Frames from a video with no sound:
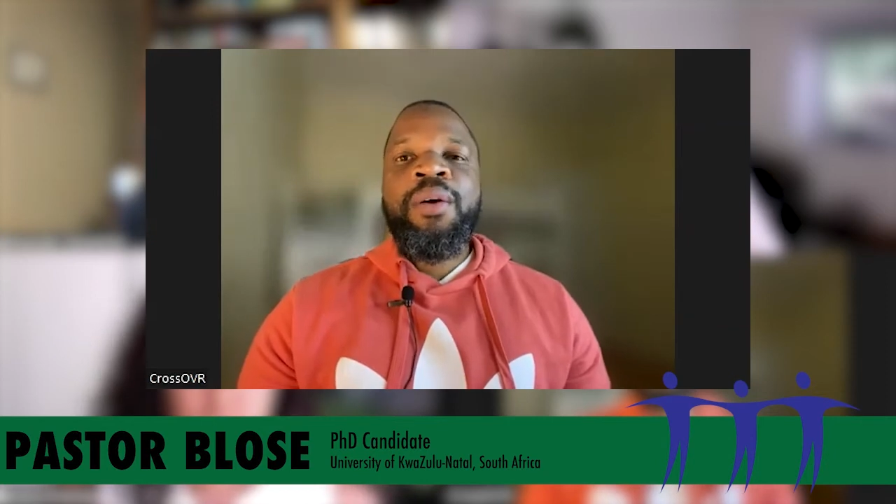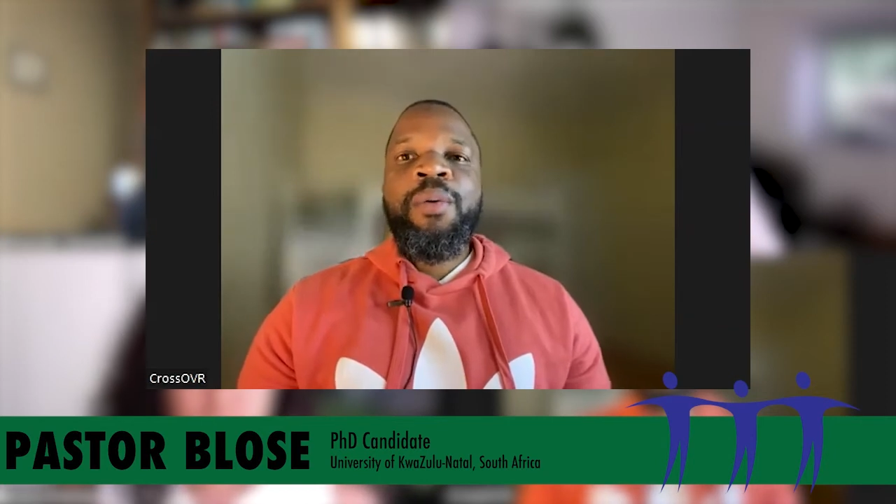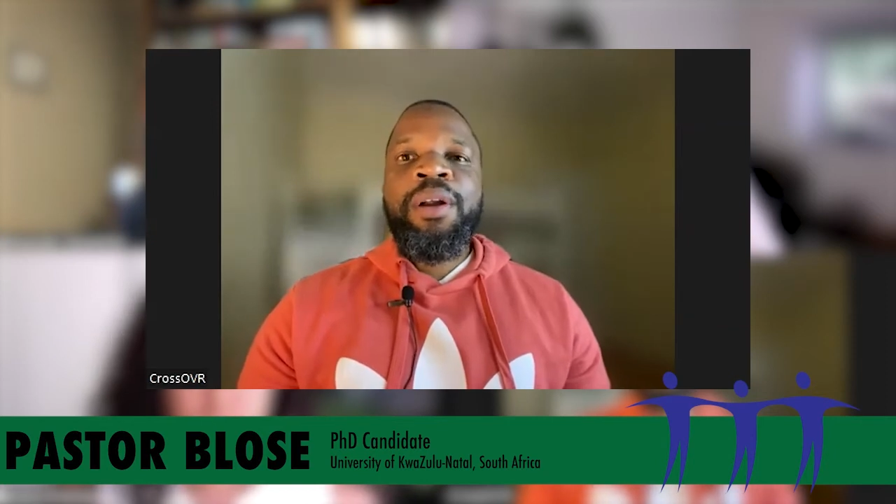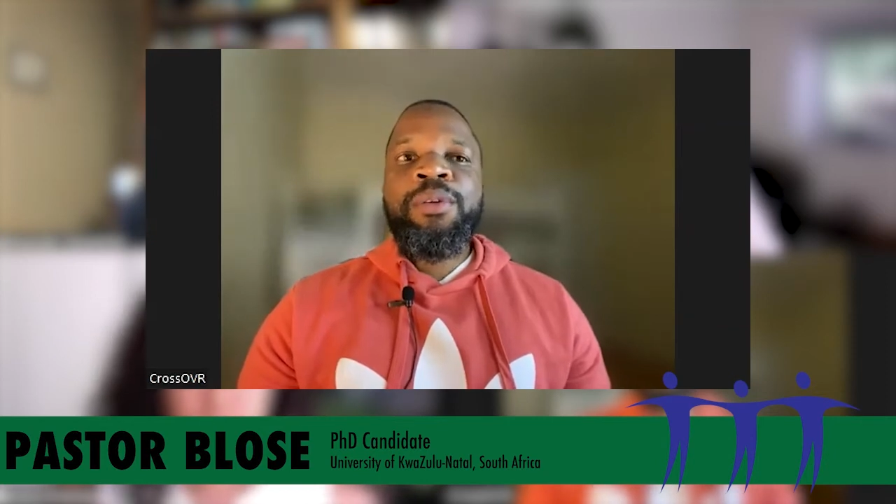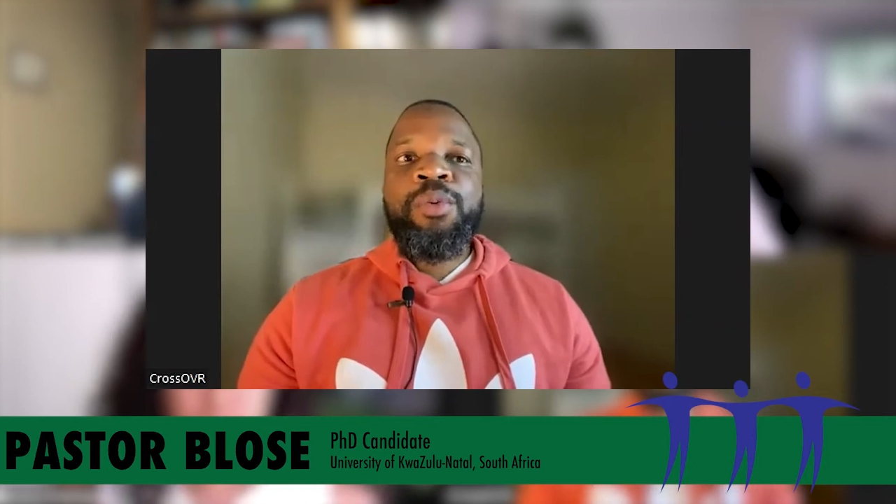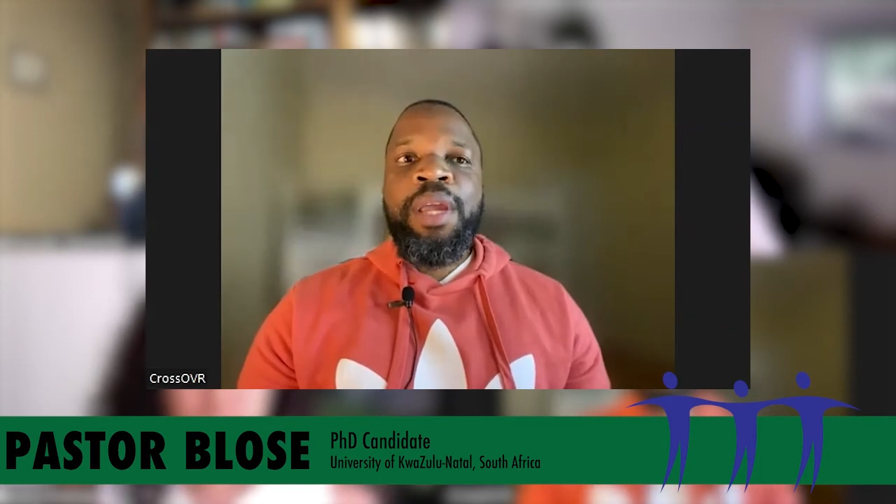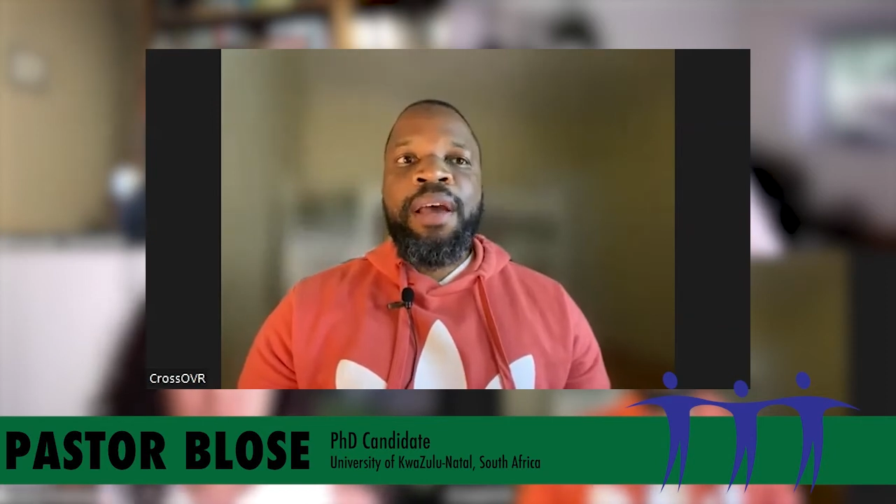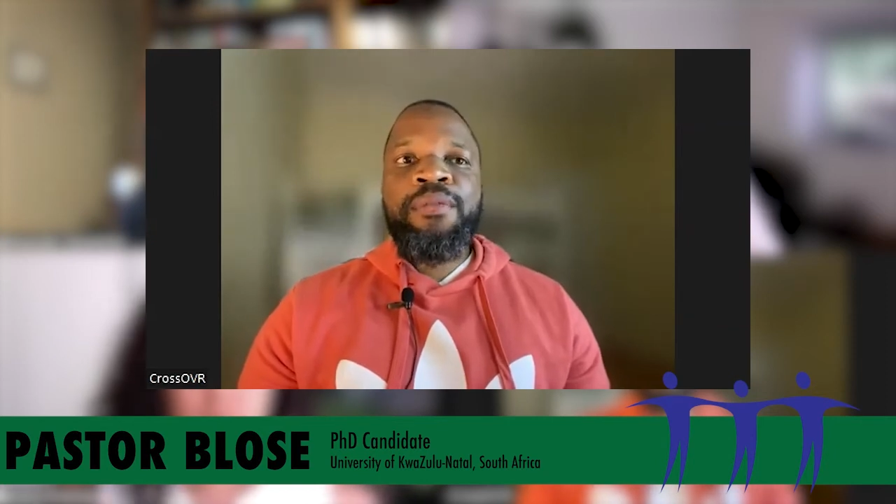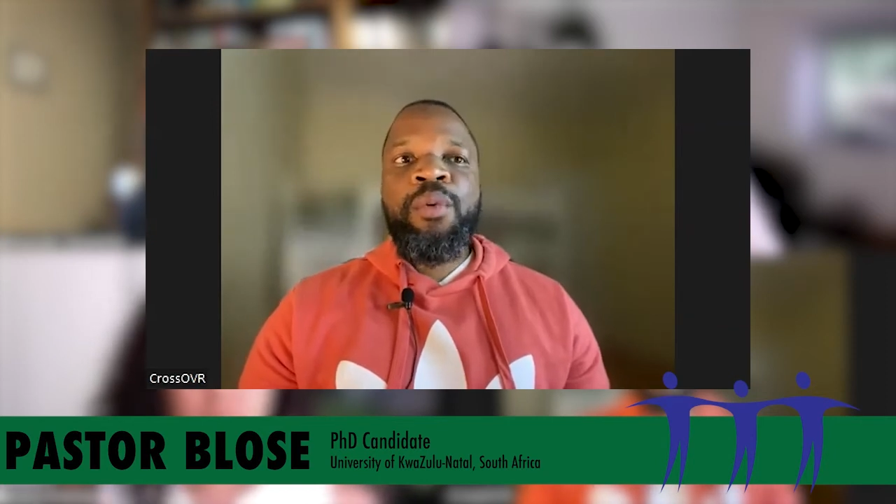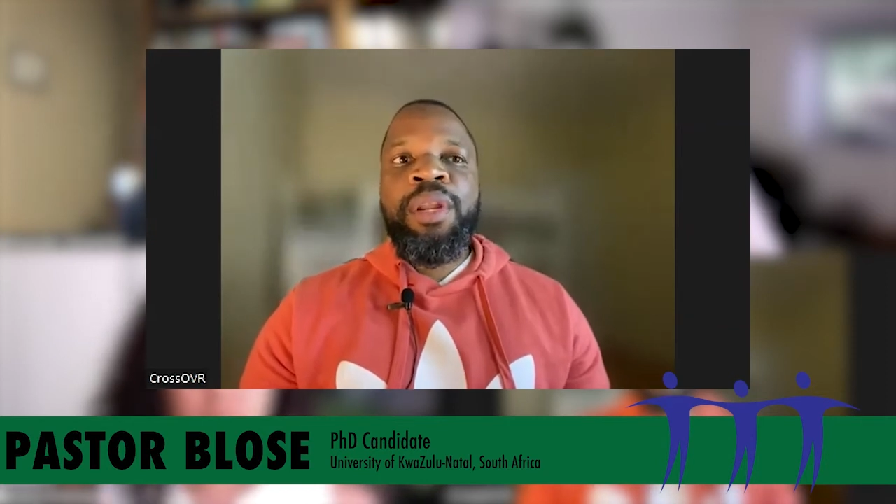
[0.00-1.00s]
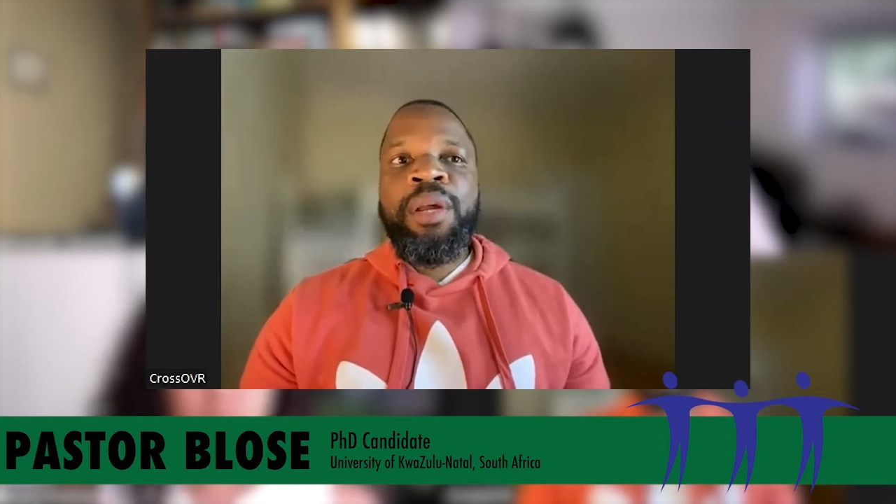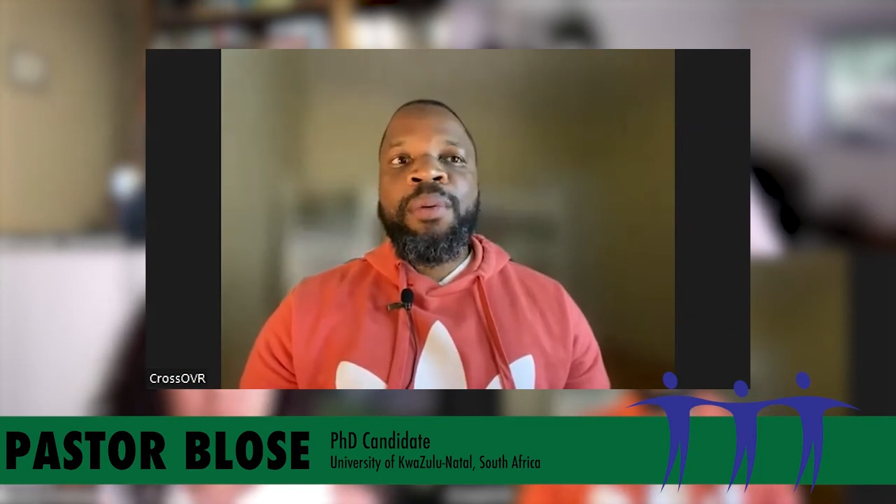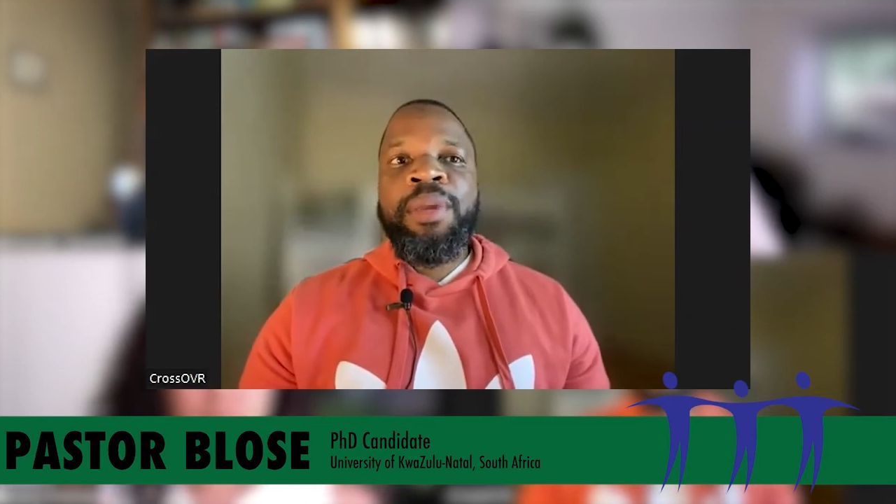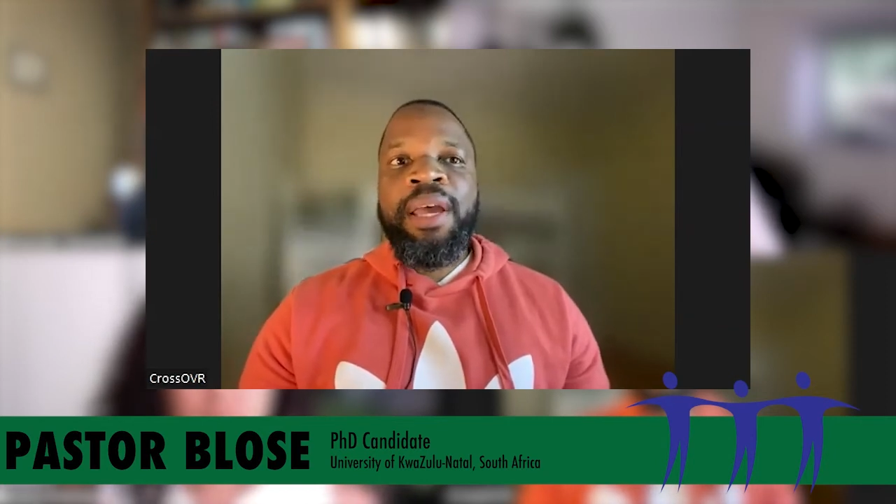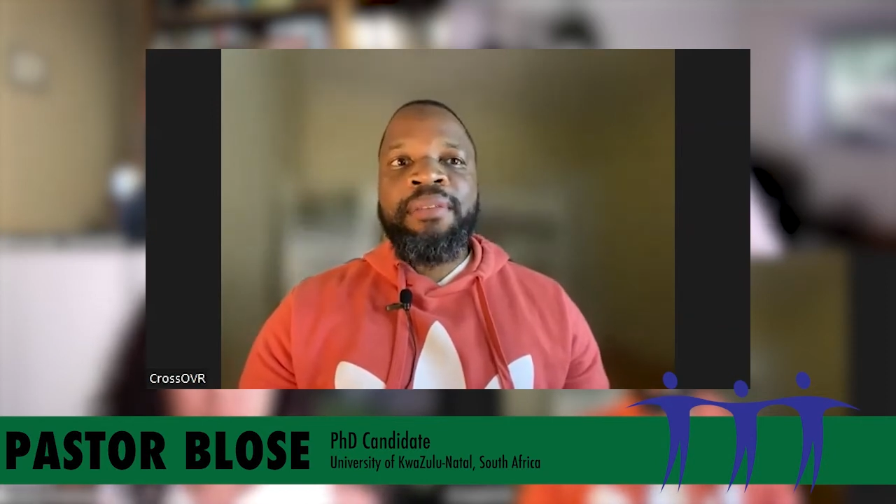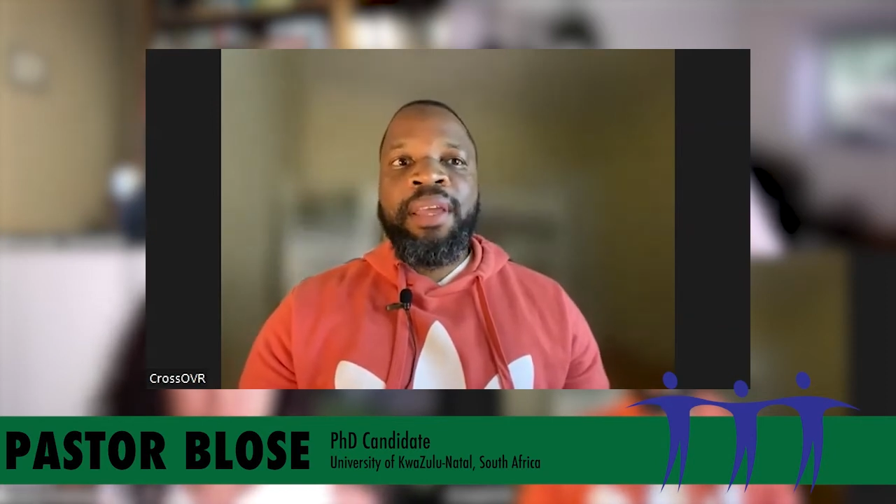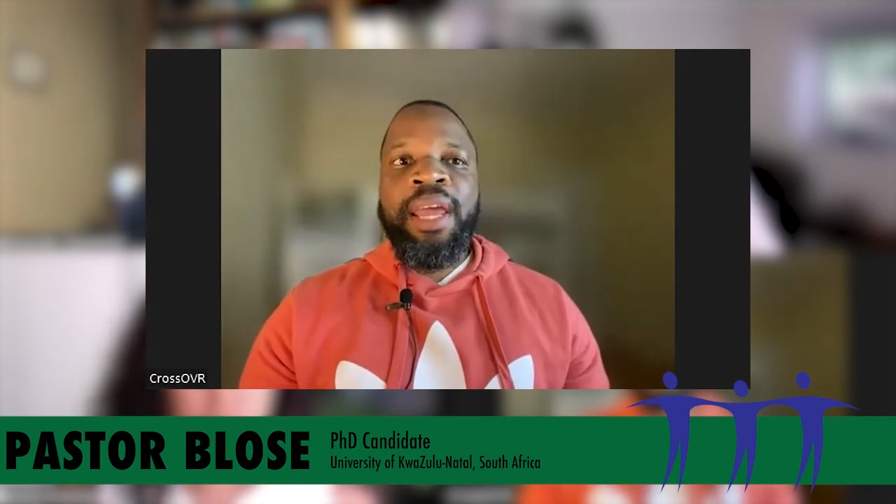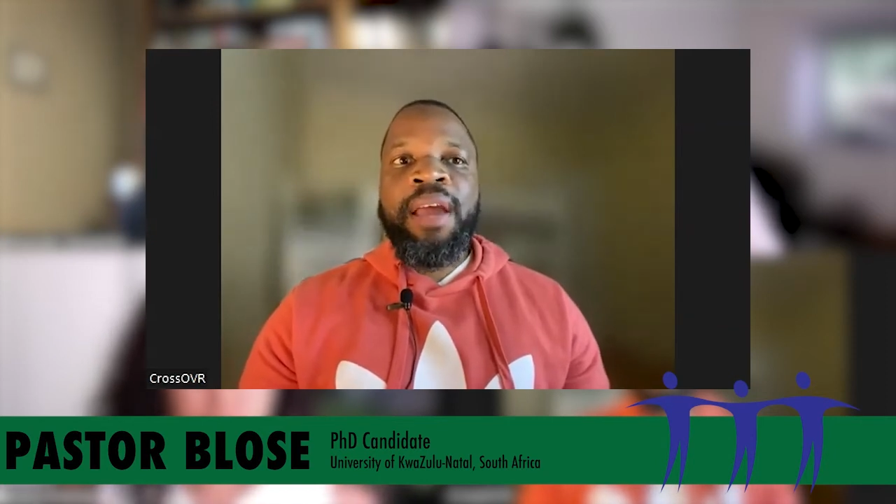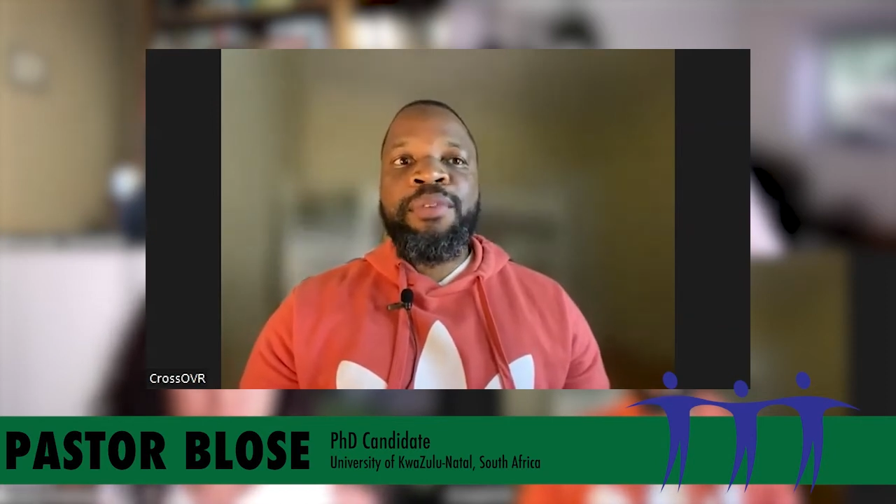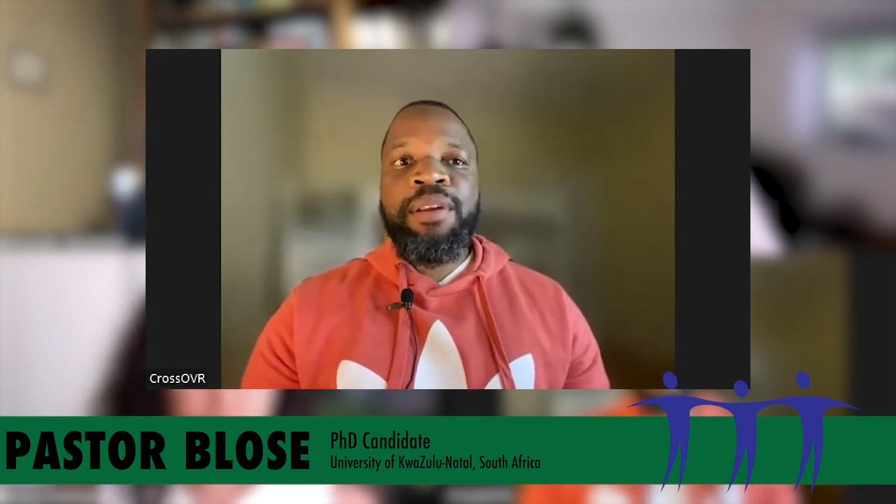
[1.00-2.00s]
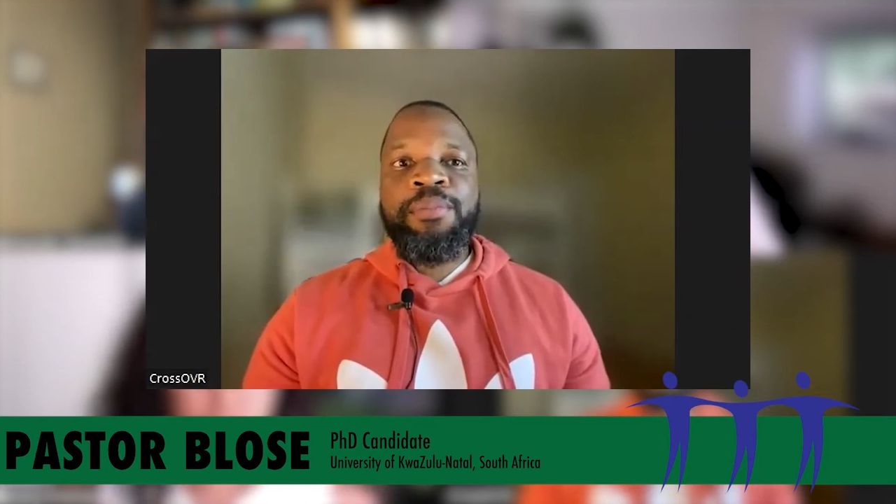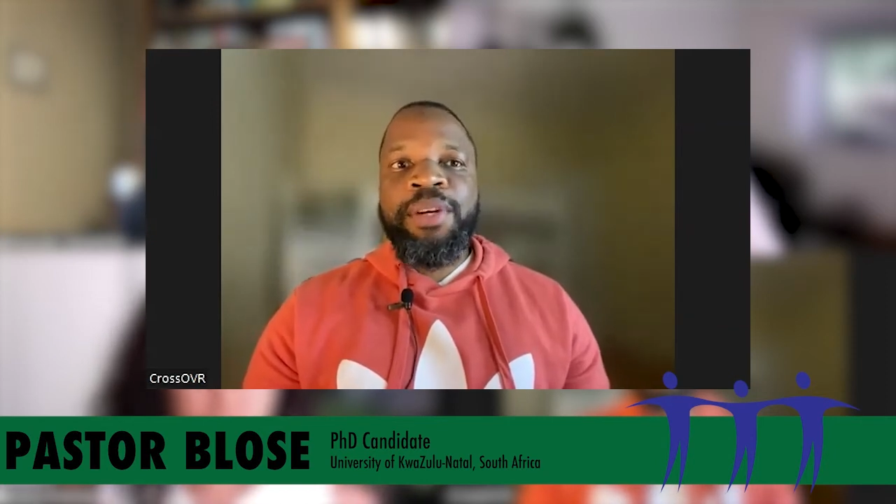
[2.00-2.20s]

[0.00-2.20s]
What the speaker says: why don't we have, or when are we having an African